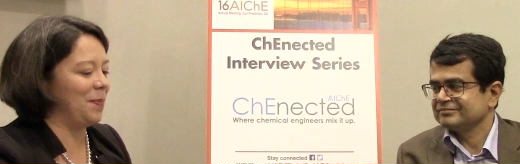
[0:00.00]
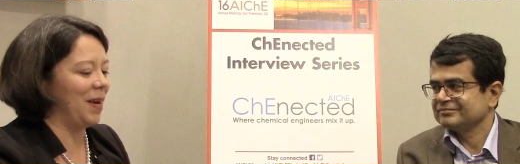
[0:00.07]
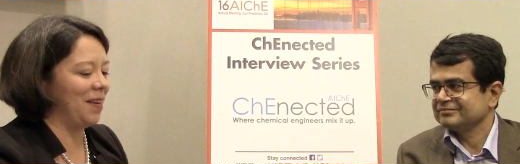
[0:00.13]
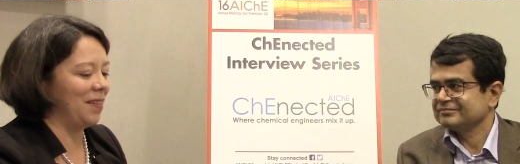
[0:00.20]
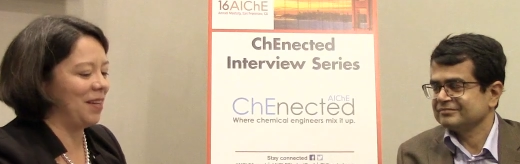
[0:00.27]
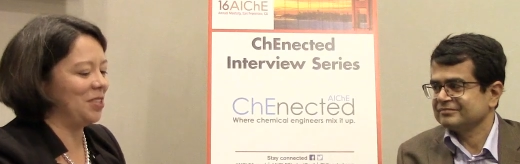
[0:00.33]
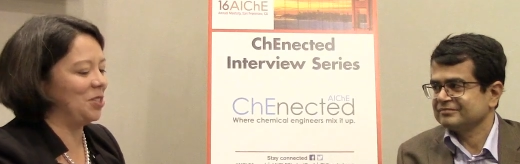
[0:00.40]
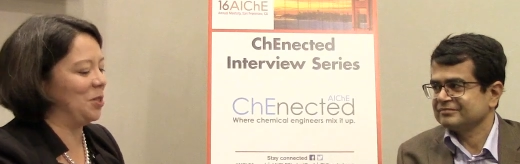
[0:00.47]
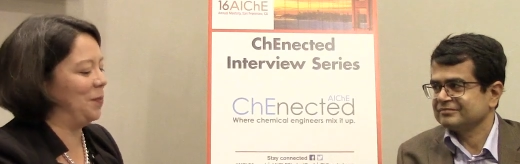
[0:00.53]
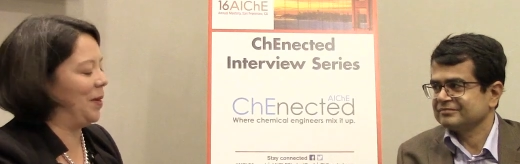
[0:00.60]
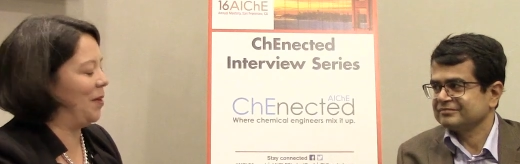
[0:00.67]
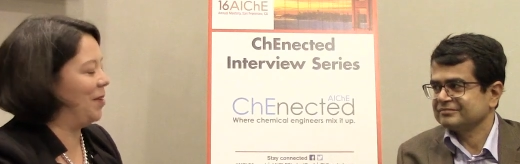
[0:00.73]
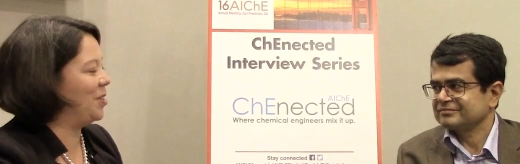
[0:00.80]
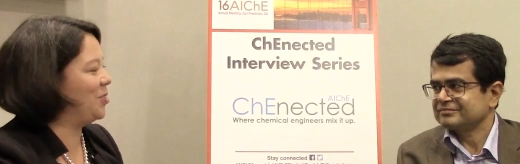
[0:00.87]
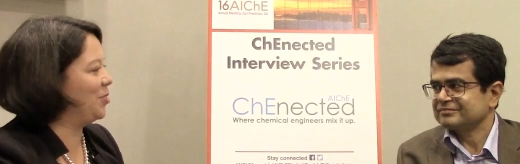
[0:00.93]
Speaker 1: Biological
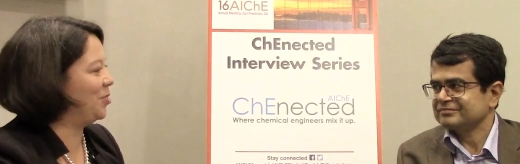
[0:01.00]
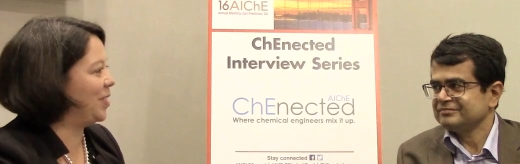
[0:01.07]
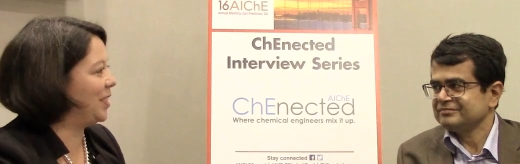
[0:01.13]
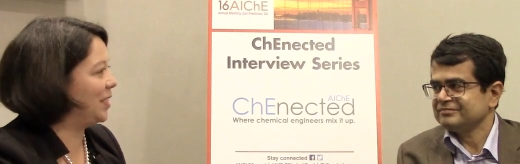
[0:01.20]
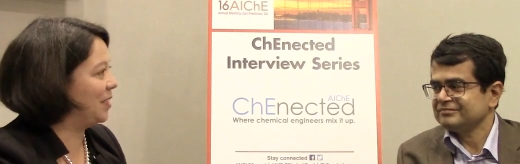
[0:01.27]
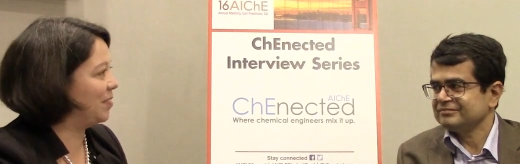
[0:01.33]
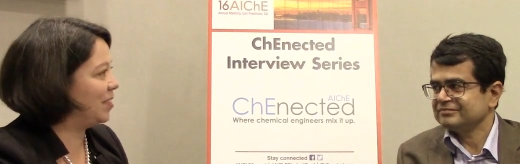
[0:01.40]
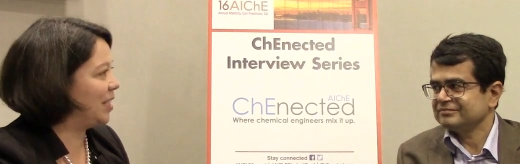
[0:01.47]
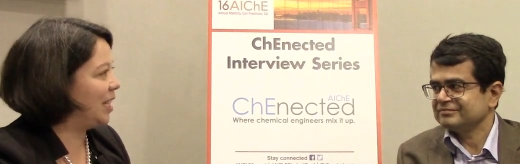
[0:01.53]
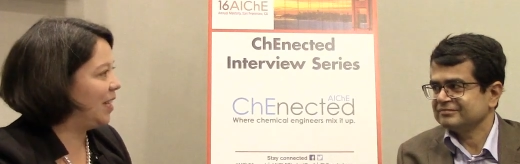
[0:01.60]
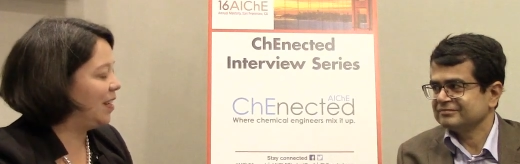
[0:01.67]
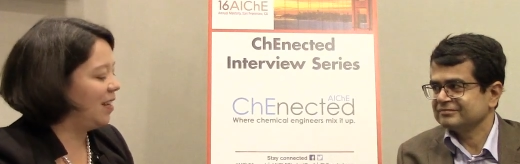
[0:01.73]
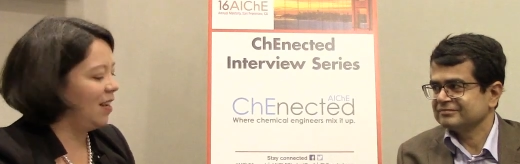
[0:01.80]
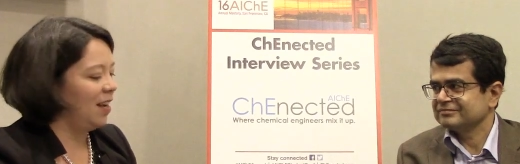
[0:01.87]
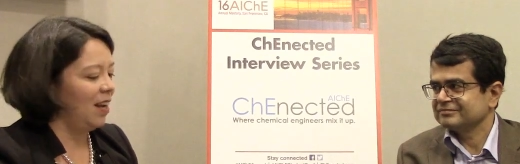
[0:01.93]
Barriers for Drug Delivery.
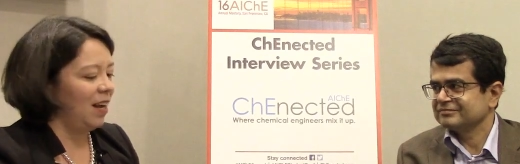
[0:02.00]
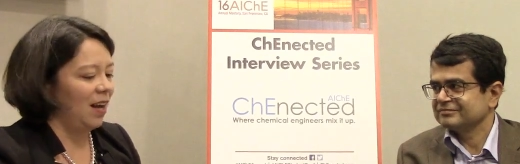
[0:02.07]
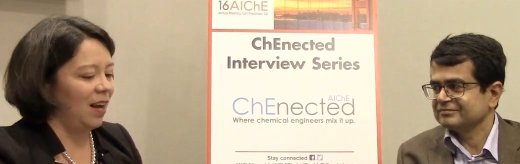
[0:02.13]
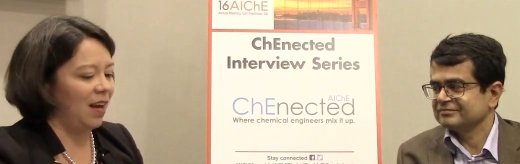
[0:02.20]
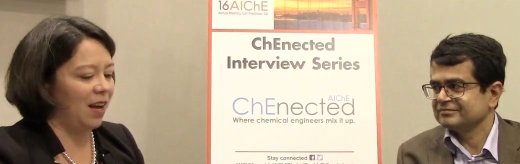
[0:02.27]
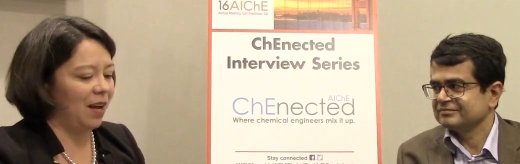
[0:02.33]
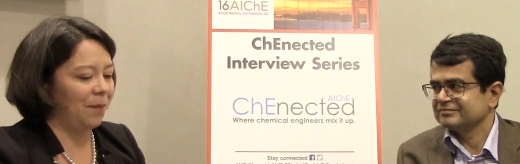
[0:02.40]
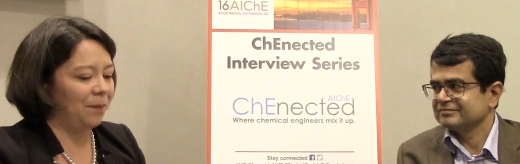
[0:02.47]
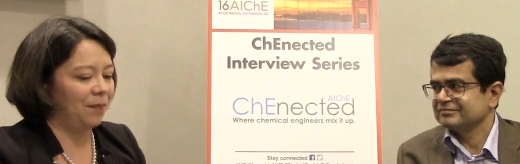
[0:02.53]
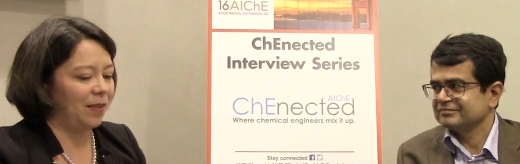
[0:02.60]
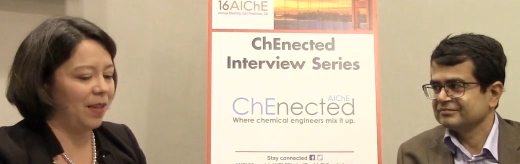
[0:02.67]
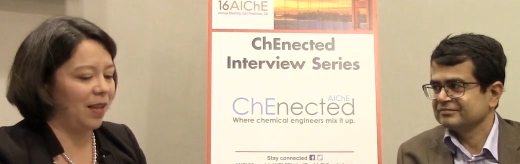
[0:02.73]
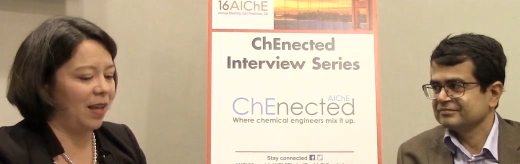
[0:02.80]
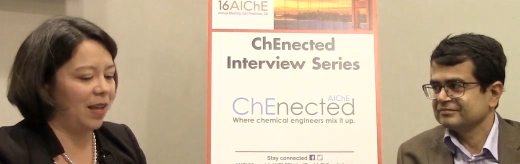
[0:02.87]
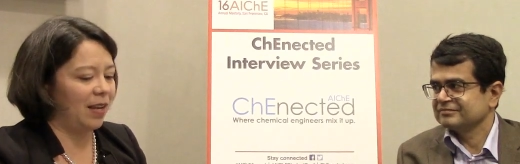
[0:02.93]
Um,
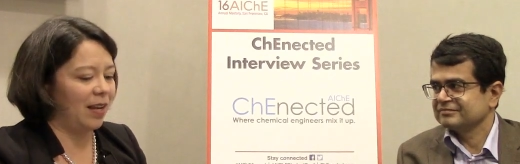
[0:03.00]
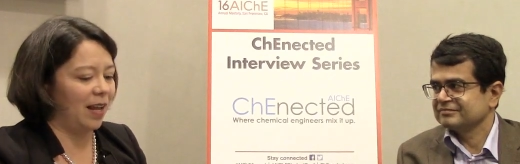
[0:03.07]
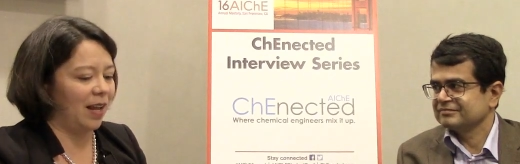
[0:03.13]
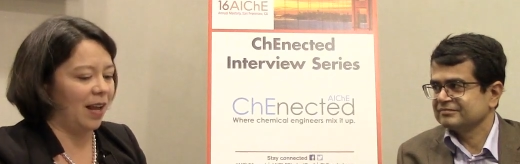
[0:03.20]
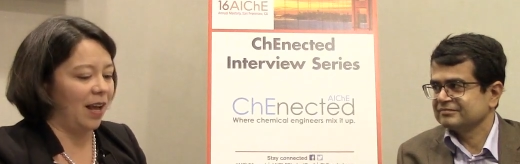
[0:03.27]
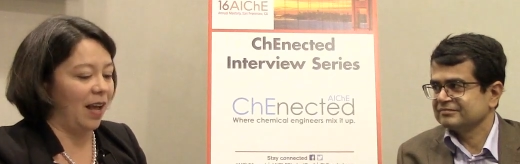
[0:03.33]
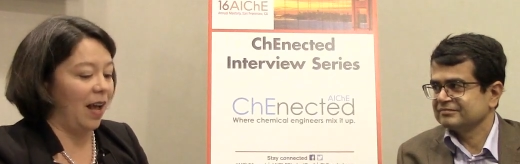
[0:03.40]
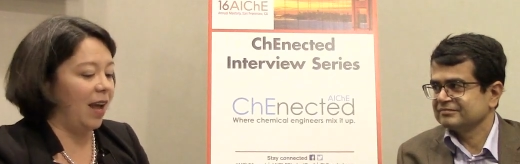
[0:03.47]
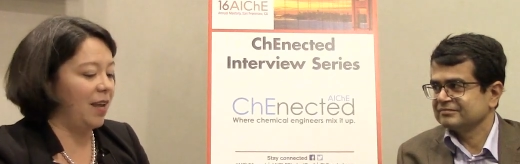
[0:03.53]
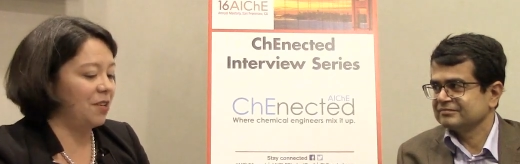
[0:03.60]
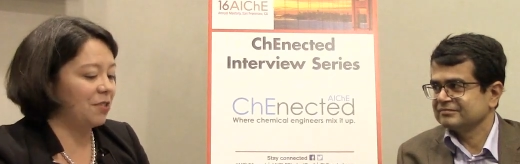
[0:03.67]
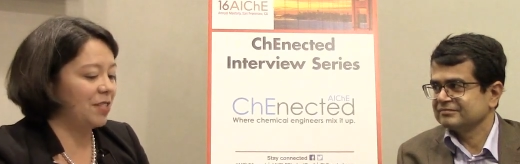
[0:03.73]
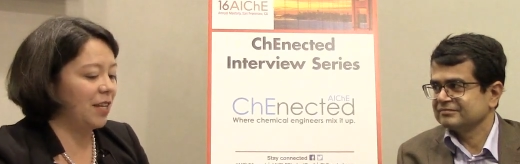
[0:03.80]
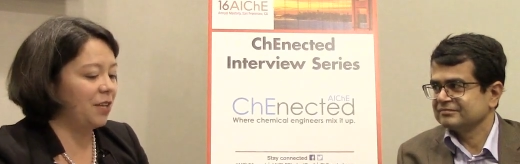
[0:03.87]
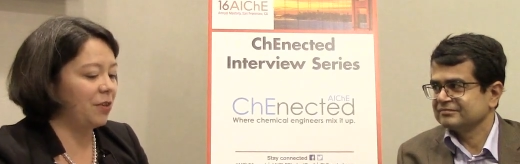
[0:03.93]
and I
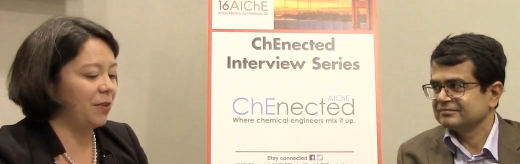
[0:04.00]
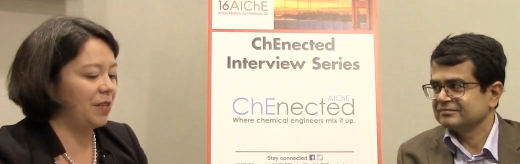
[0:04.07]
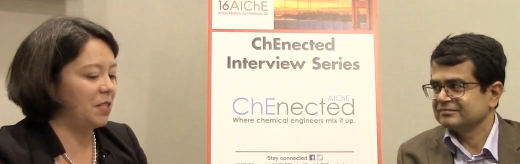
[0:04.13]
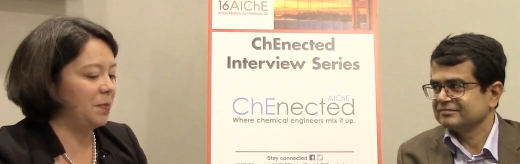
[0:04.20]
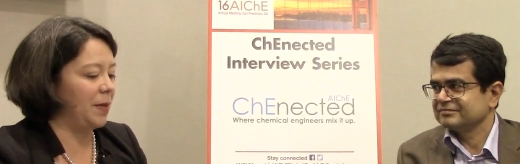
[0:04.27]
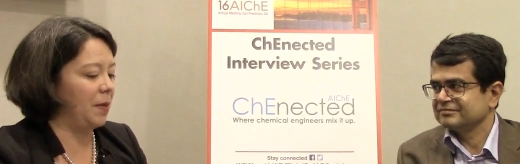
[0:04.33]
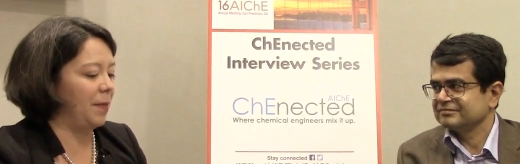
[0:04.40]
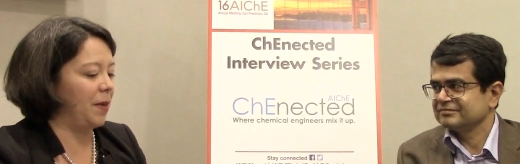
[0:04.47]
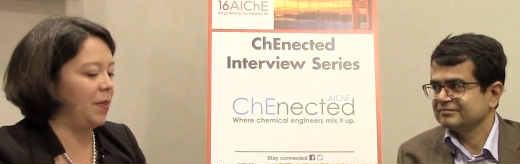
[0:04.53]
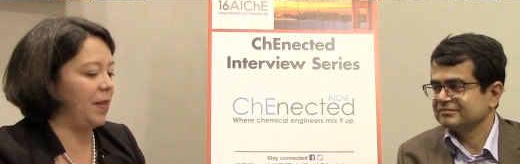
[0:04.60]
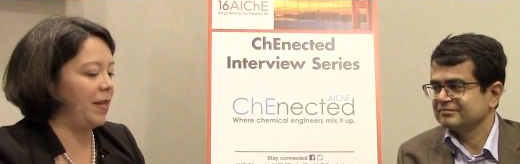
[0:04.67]
understand you're going to speak about the